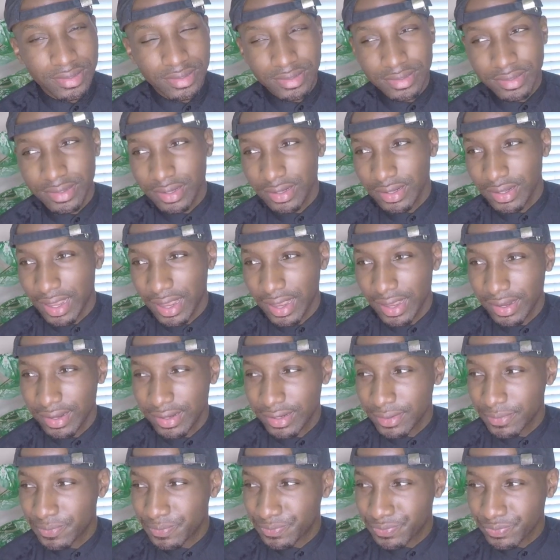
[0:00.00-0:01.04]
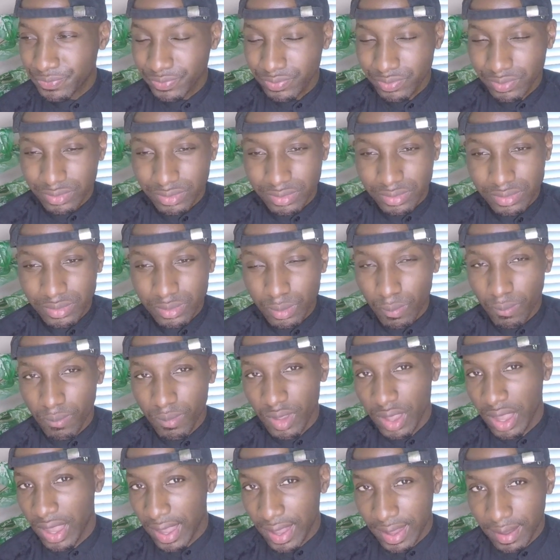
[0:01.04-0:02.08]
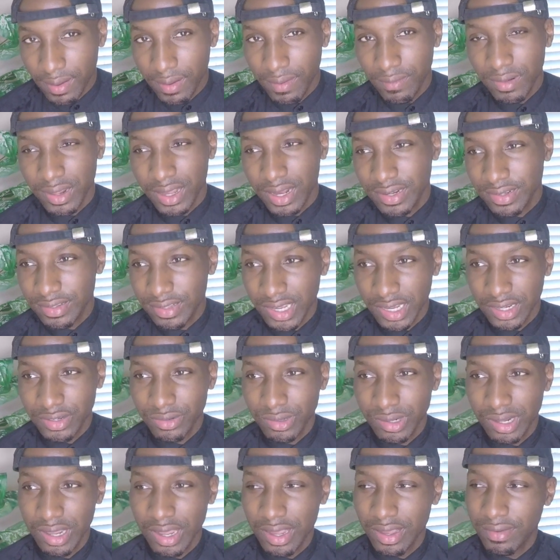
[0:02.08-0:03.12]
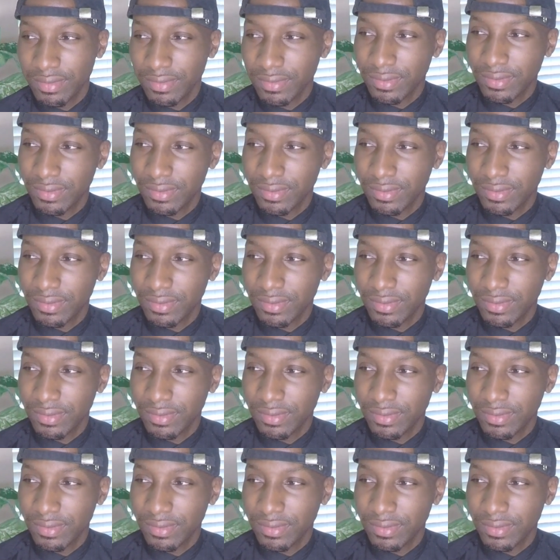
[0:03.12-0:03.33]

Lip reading: to like have like a sexual life.